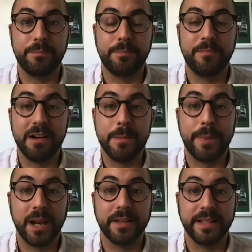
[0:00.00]
very
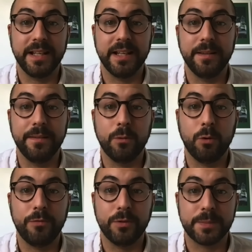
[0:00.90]
bloody and
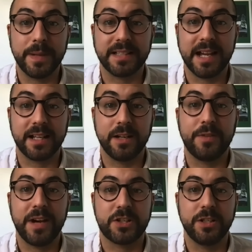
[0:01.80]
awful and spectacular
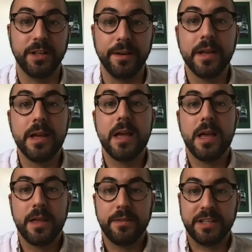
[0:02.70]
fashion
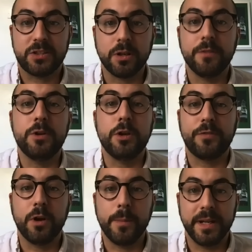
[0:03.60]
this sort of new
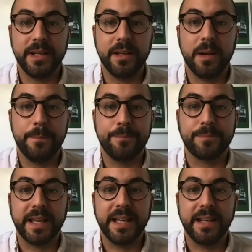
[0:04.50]
phenomenon um,
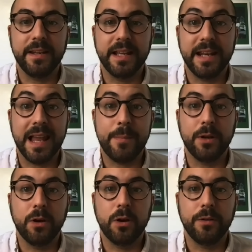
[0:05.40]
in in
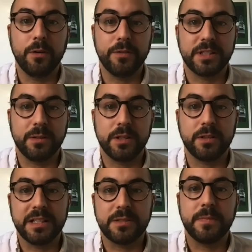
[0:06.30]
Lebanon, obviously
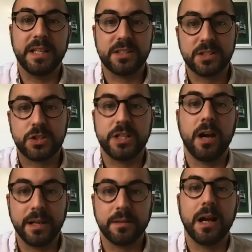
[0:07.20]
this this
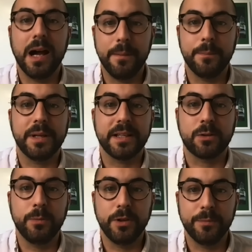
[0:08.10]
Shiite um,
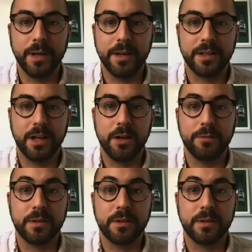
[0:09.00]
political movement, you know,